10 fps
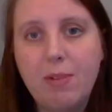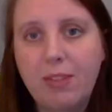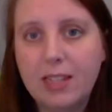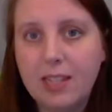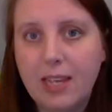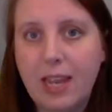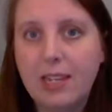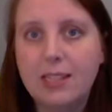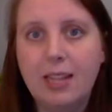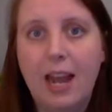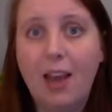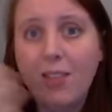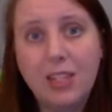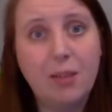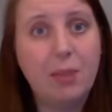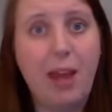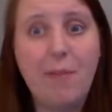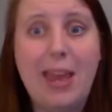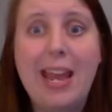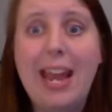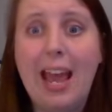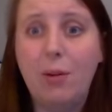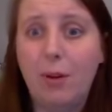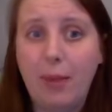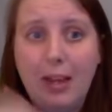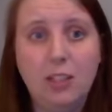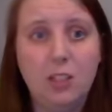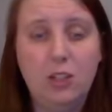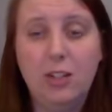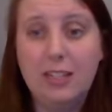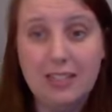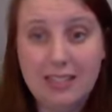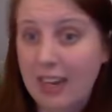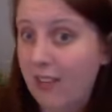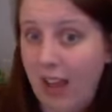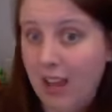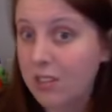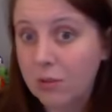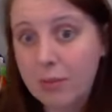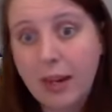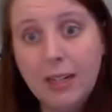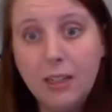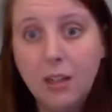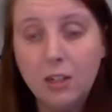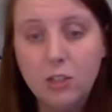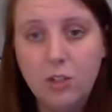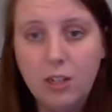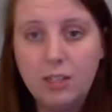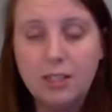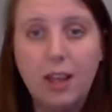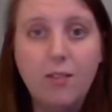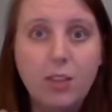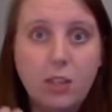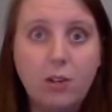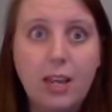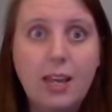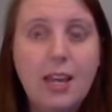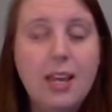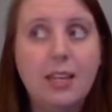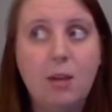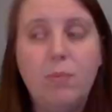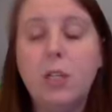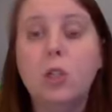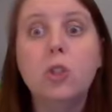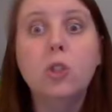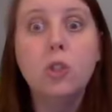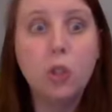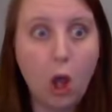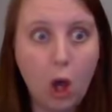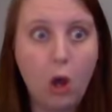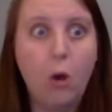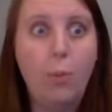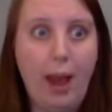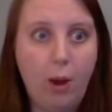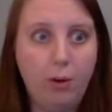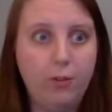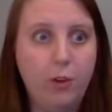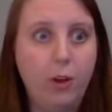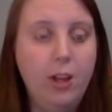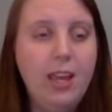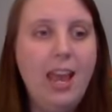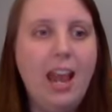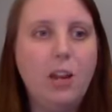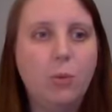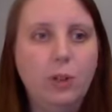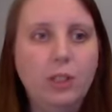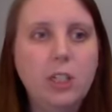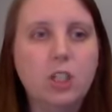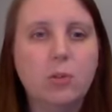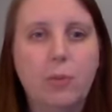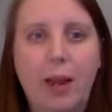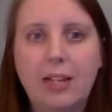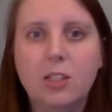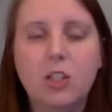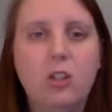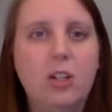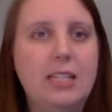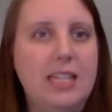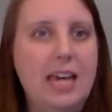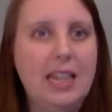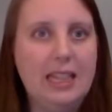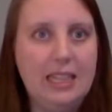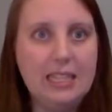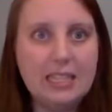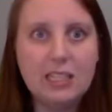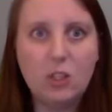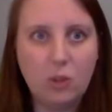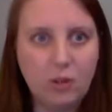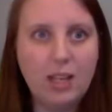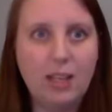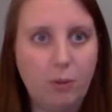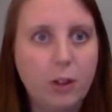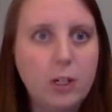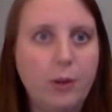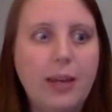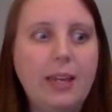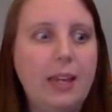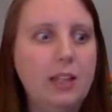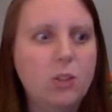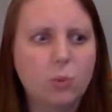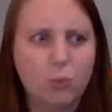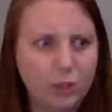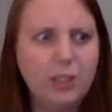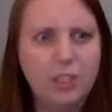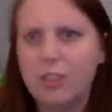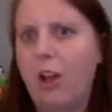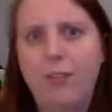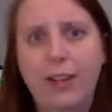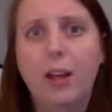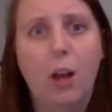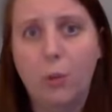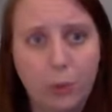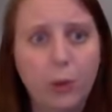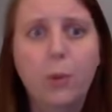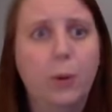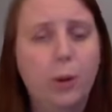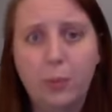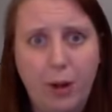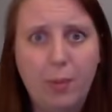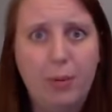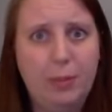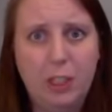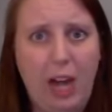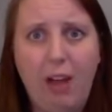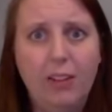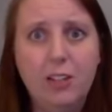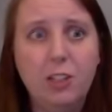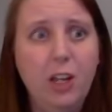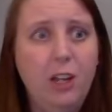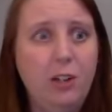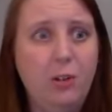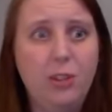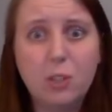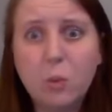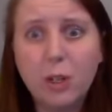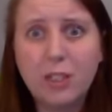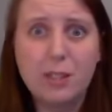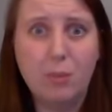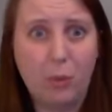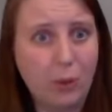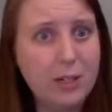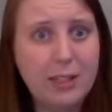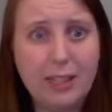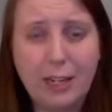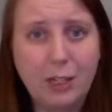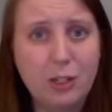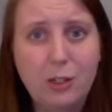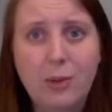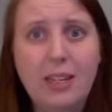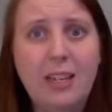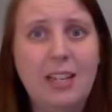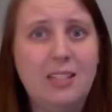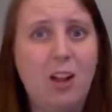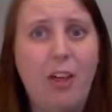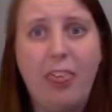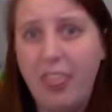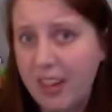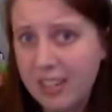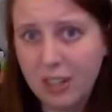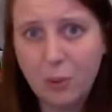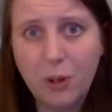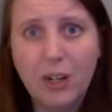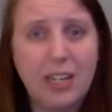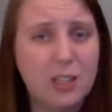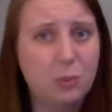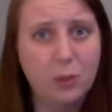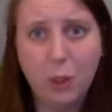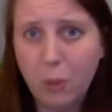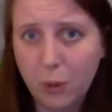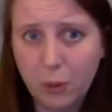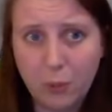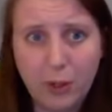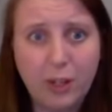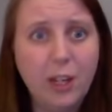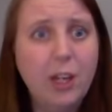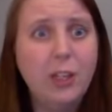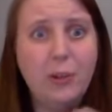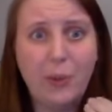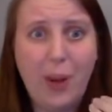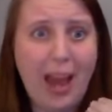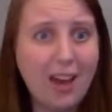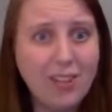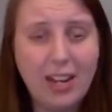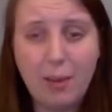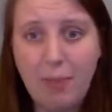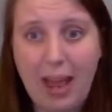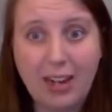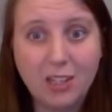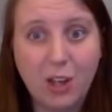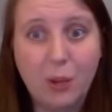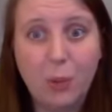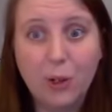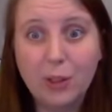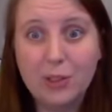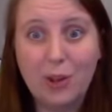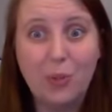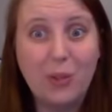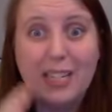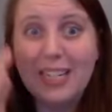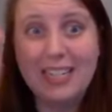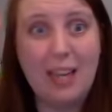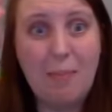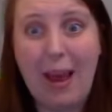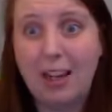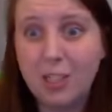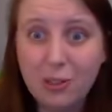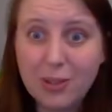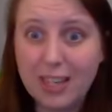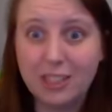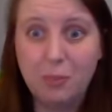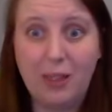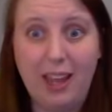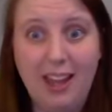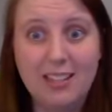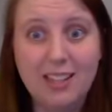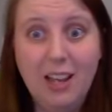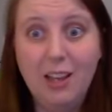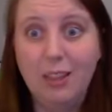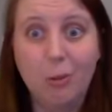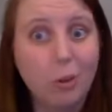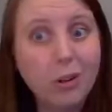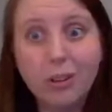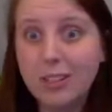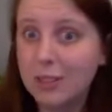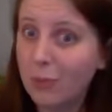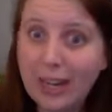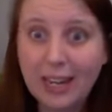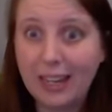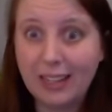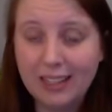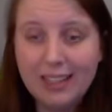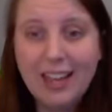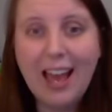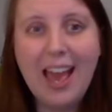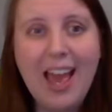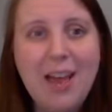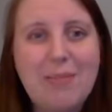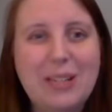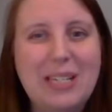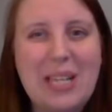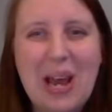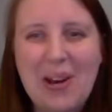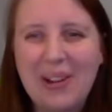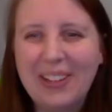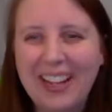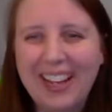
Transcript: If that's the case, then having them come in and remind the students instead of us reminding our students of the unit can be so powerful. And it really just reminds the students that this unit that we're doing, it's really solving a real world problem or challenge. You know, this work is important that you're doing. It's authentic work. It's real world work. You have an impact on the world. So we need to get back to this because the world is waiting. So